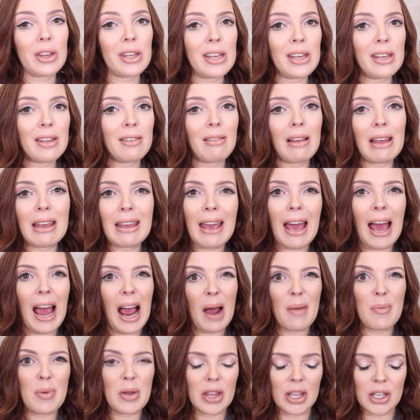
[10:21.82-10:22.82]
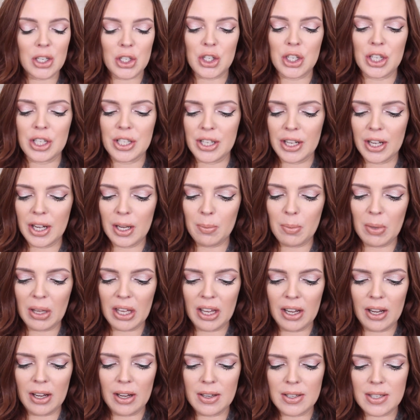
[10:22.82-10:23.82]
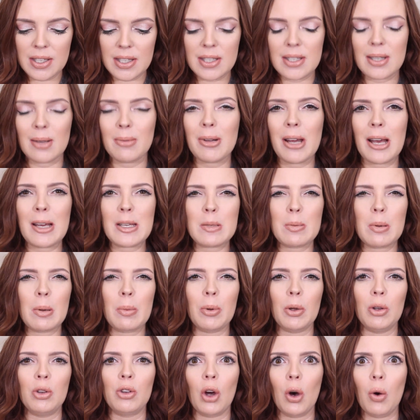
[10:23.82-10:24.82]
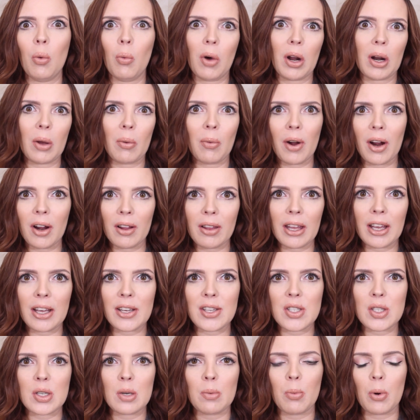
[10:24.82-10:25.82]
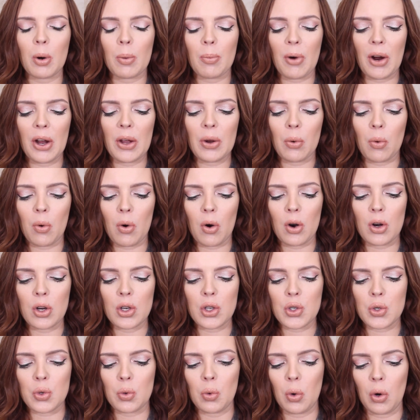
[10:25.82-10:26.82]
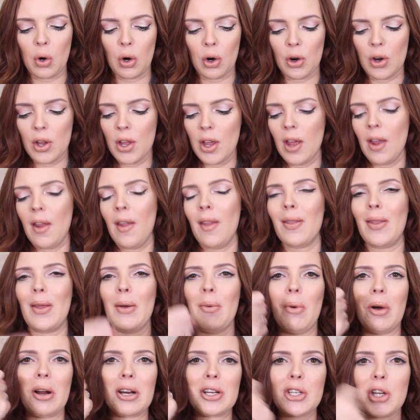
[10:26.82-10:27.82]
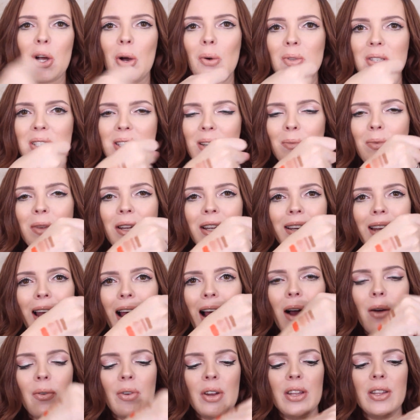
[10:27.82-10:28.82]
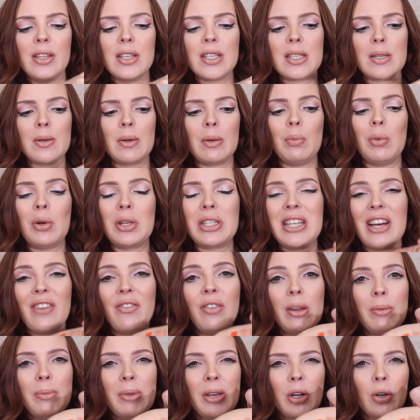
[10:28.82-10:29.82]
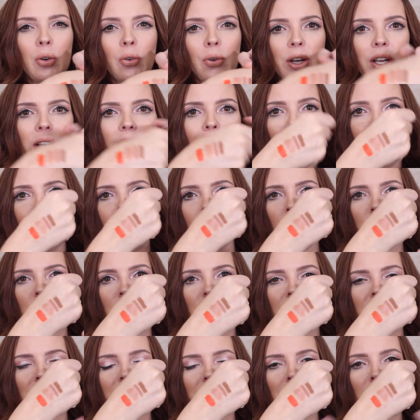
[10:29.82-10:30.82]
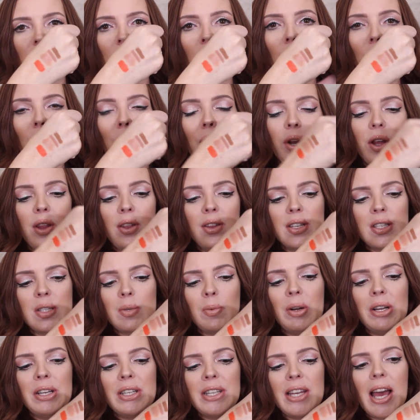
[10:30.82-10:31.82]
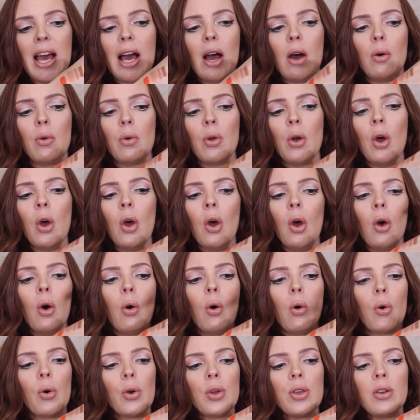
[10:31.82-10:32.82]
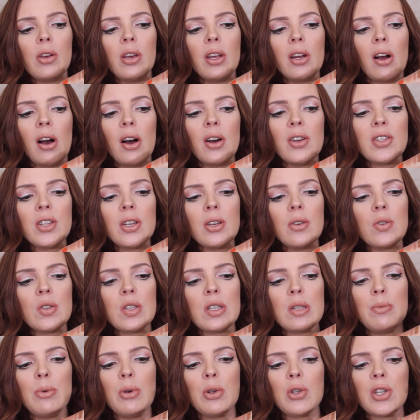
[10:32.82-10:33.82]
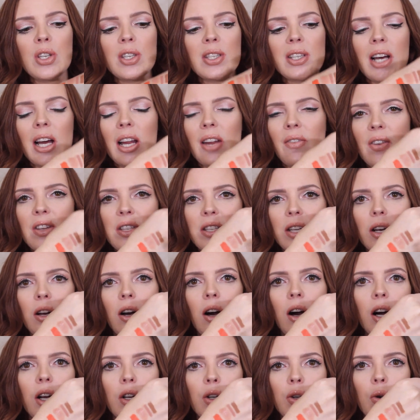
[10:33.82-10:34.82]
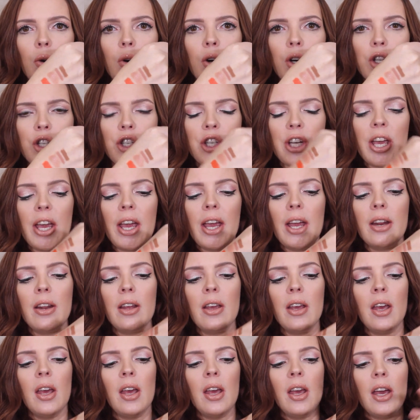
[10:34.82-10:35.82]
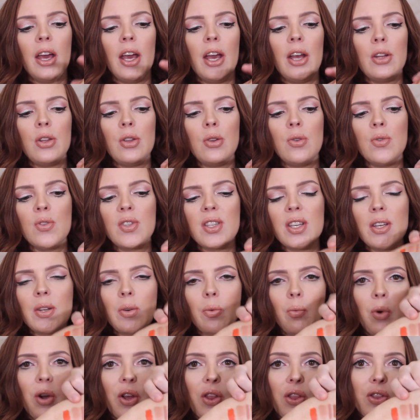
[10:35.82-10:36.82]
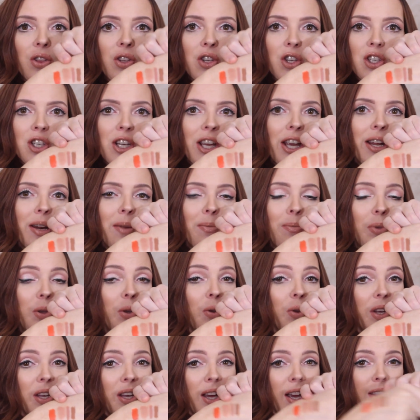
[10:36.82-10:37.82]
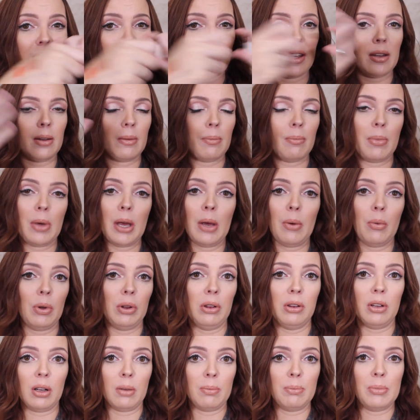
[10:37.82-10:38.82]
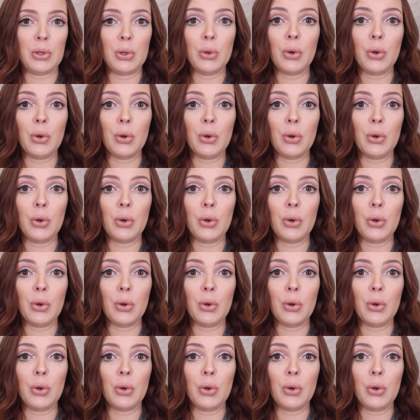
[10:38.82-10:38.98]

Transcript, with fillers: really like happy that she did because sometimes people don't want to wear like a super bright orange or they want to tone something down and this would definitely be a great color just to tone this one down or you can also use smooches kind of as a contour shade and use it with the shade Beauty. I think it would look